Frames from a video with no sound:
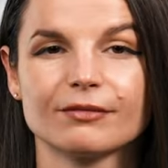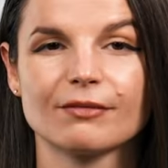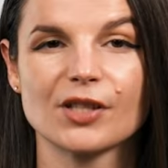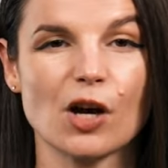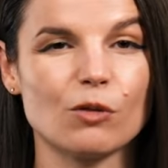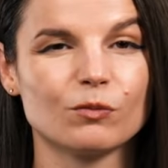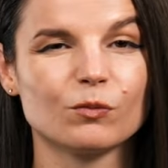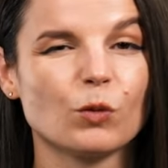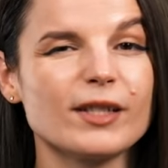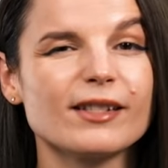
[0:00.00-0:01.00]
So,
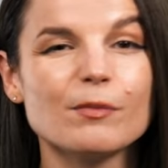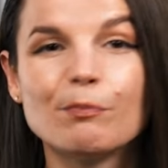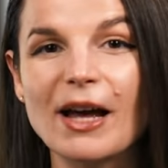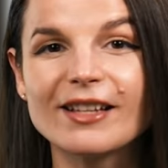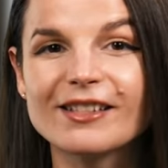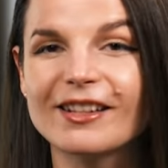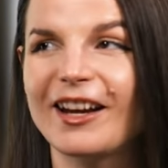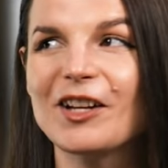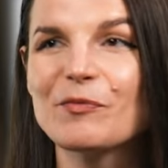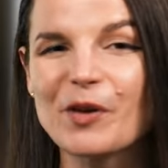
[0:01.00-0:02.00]
what's the best
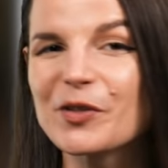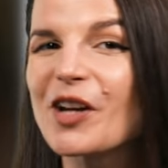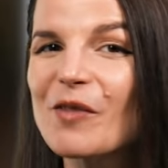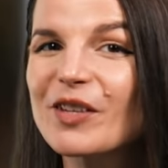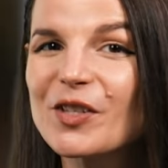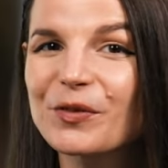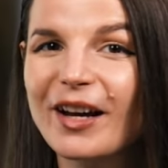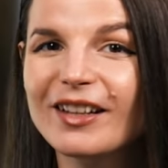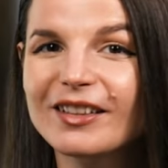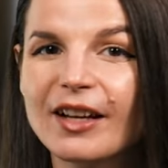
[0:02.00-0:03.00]
and most obvious
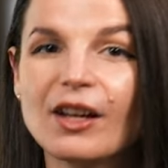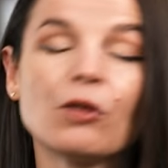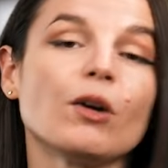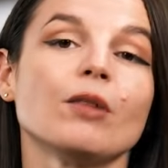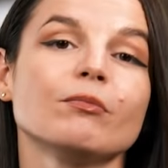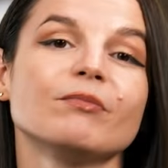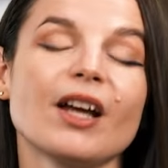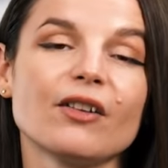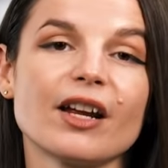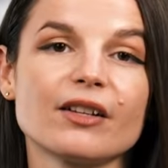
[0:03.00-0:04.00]
way? Well,
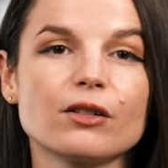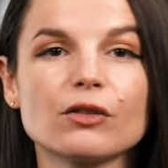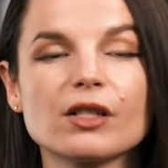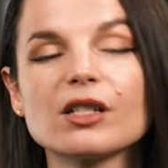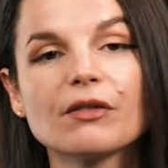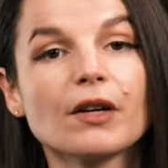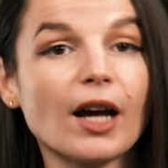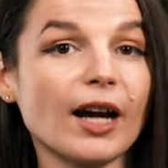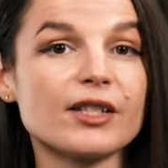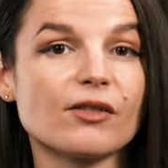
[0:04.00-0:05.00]
nowadays you'll see different
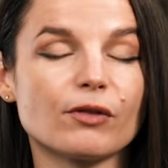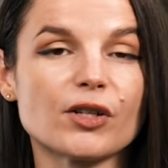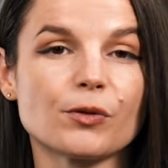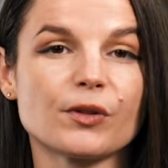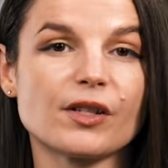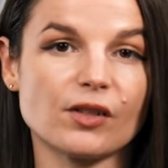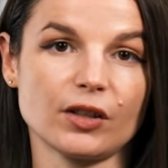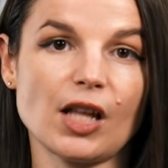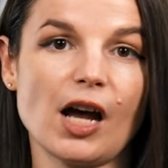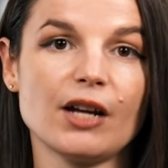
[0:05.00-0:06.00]
kinds of resources
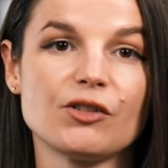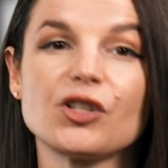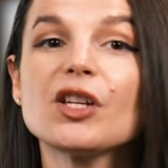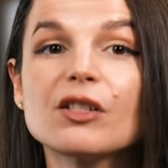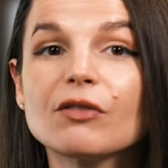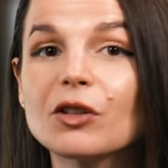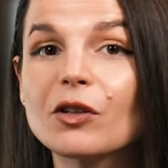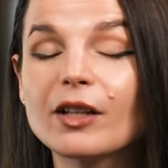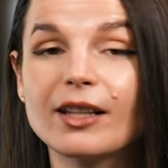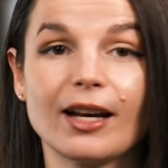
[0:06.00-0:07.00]
online just for
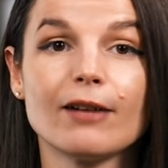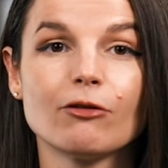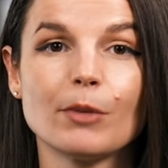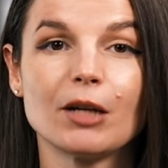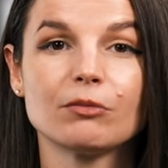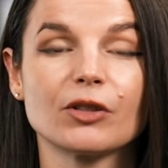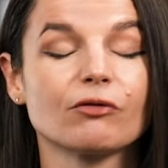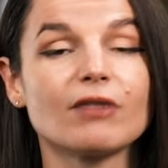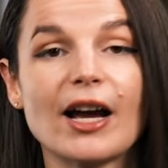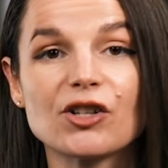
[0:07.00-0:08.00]
learning the alphabet. There's
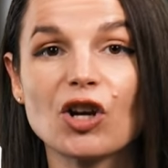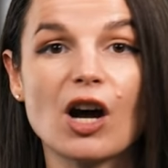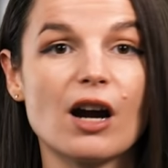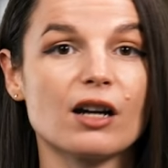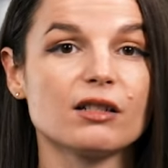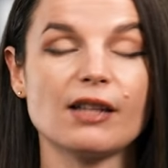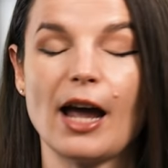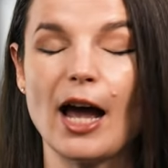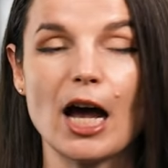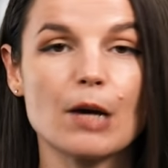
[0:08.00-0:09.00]
flashcards,
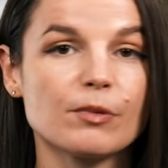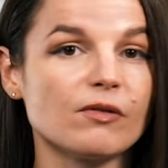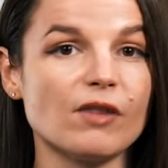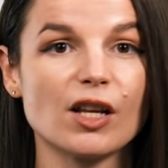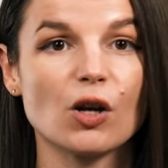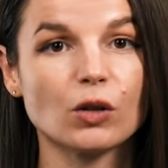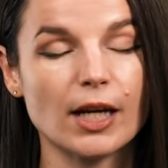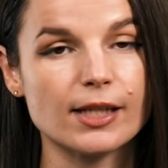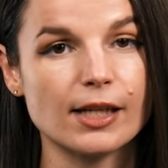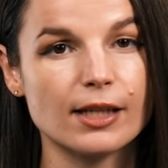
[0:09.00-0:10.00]
apps, video
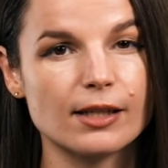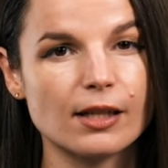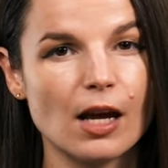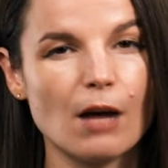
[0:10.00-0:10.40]
lessons.